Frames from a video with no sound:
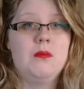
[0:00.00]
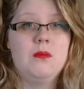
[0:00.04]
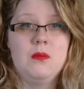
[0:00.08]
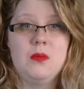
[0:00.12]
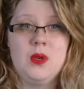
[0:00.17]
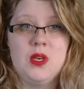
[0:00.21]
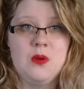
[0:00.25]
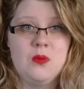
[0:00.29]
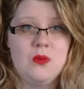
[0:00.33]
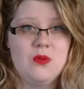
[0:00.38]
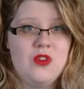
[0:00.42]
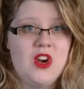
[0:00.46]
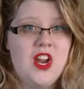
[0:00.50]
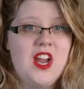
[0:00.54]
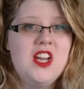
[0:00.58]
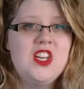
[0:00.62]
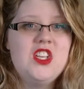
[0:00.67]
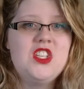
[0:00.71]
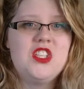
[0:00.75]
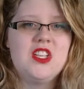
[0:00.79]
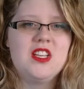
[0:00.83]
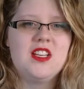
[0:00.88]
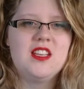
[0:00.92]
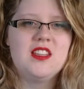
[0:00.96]
been
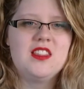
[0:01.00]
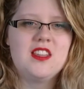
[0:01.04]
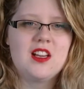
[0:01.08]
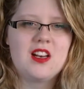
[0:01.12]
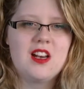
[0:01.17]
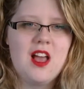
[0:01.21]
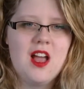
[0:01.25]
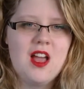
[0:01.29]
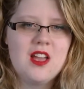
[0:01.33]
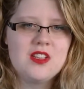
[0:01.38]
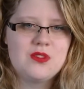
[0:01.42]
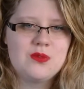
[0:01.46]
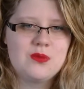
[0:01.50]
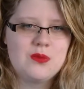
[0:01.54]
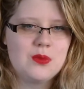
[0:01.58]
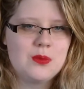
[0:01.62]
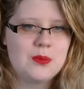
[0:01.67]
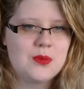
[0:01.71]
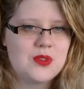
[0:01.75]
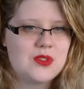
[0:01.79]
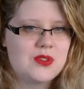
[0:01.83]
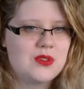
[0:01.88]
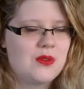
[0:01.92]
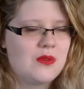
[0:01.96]
raging in the
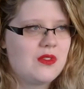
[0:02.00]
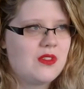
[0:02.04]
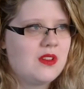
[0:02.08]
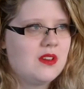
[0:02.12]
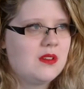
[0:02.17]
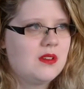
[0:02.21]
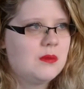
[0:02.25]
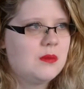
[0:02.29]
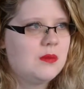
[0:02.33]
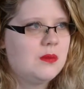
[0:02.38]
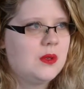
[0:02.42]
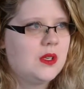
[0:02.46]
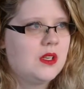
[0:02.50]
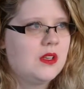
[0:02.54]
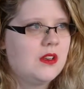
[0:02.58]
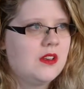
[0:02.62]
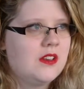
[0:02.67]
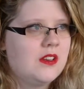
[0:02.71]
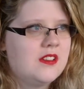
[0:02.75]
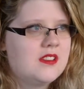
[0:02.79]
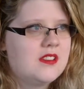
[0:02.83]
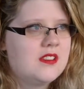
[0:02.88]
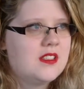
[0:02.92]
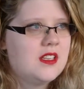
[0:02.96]
classroom or something
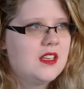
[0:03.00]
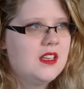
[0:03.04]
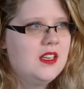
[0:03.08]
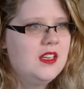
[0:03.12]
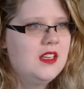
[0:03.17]
because